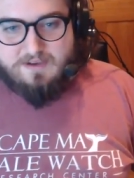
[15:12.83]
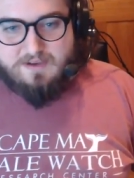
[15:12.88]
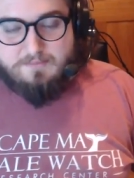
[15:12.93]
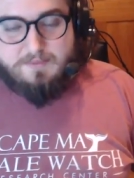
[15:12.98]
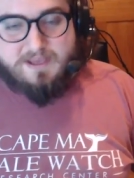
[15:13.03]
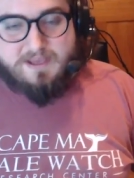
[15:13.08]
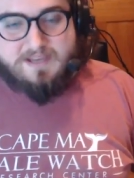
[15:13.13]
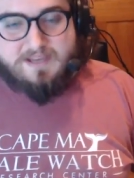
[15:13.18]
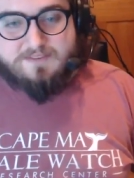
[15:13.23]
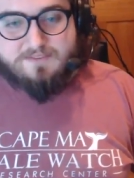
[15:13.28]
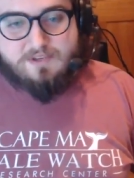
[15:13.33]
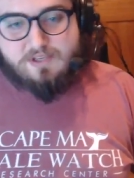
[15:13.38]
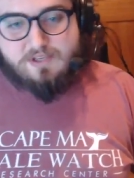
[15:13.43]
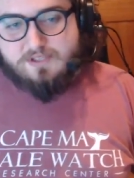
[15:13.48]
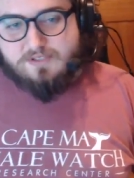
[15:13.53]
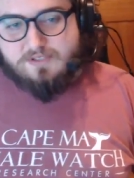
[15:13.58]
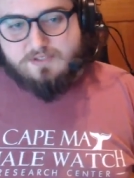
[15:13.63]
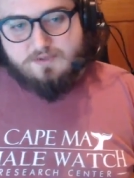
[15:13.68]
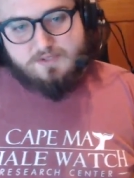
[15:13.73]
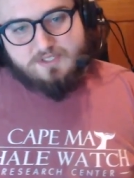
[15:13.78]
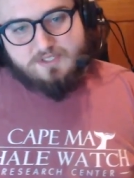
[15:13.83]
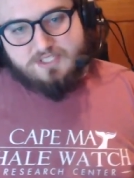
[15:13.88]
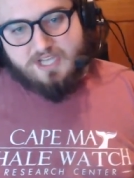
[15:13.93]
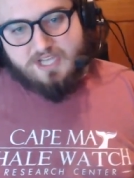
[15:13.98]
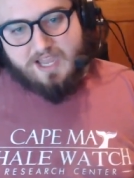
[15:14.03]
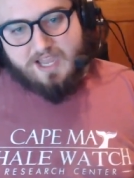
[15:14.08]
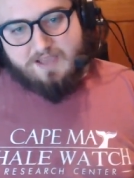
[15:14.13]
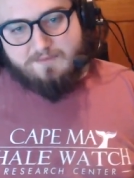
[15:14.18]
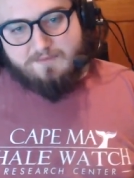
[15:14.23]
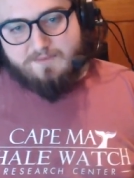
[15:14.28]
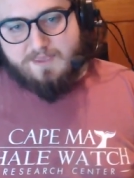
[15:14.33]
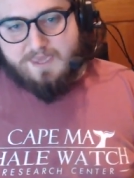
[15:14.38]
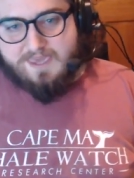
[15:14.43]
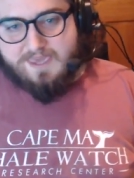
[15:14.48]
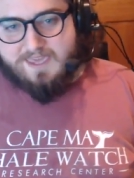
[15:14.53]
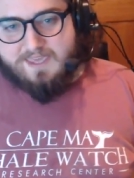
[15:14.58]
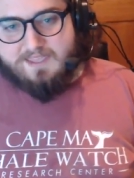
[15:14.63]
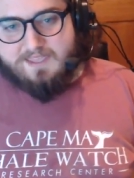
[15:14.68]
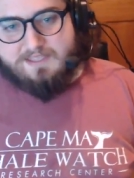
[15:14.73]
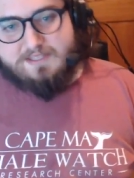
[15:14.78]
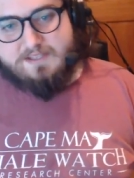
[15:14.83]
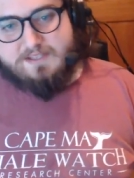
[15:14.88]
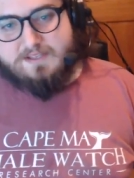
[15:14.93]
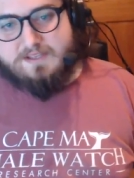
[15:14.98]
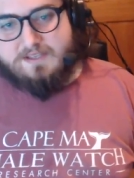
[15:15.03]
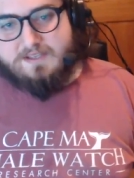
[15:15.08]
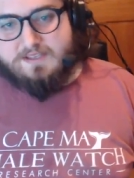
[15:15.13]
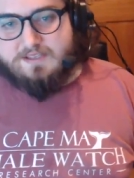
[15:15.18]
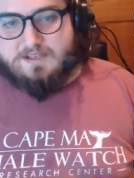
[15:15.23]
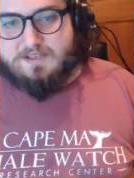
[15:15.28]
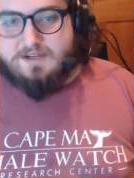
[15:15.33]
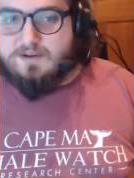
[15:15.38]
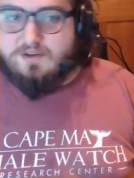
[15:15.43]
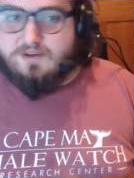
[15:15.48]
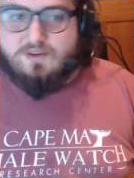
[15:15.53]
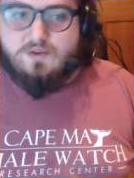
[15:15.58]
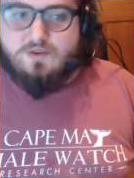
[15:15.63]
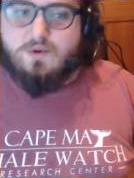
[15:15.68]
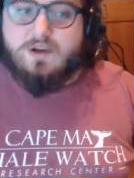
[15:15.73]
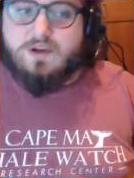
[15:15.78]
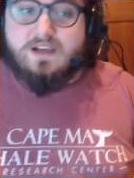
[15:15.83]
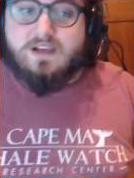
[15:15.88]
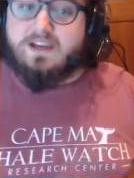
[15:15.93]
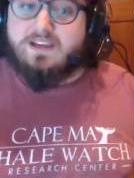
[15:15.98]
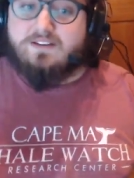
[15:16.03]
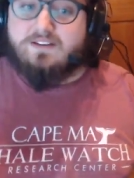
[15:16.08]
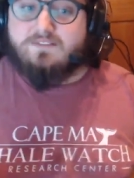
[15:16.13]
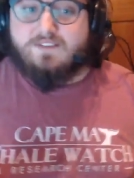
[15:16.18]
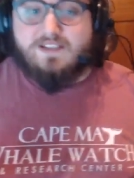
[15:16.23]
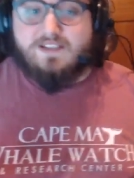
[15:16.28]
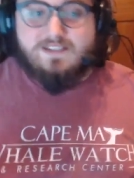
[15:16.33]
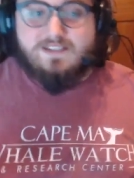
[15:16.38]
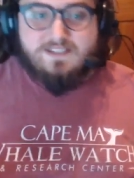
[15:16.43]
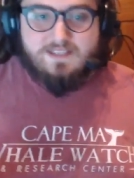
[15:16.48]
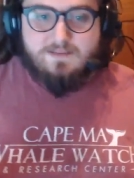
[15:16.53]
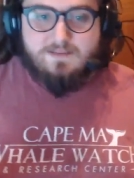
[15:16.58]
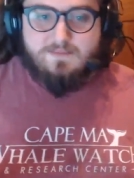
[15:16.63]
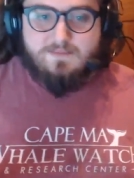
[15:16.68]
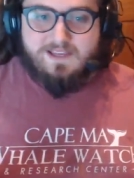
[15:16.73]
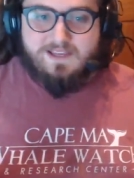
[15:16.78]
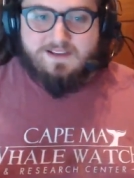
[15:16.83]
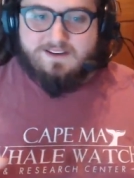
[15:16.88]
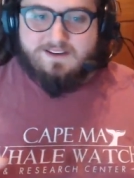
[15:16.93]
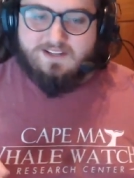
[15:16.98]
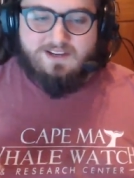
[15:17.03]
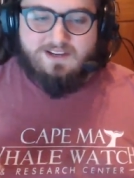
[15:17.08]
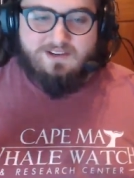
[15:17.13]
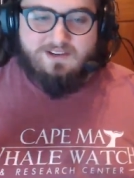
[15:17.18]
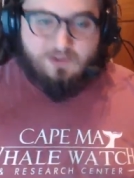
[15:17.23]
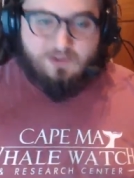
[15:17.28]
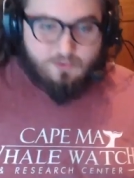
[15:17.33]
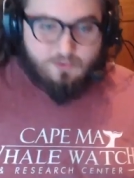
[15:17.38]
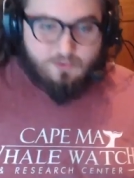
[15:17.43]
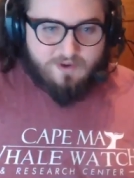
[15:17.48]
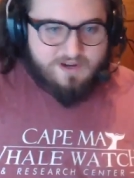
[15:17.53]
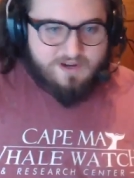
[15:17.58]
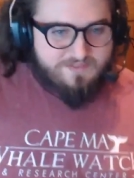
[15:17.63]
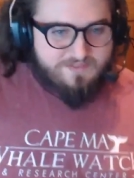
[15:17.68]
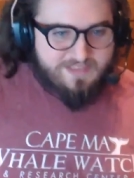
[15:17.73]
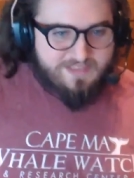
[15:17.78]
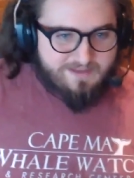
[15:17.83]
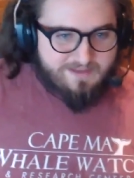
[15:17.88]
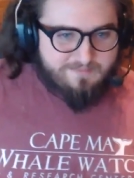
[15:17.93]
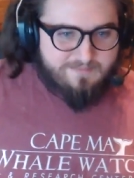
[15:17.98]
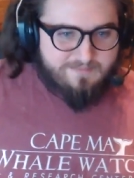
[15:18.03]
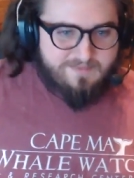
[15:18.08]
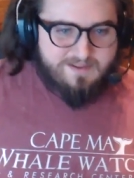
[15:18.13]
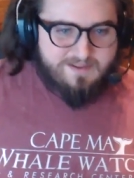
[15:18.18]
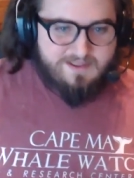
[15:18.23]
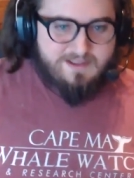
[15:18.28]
But if you can do the job and you know you can convince them that you know, you're one of them,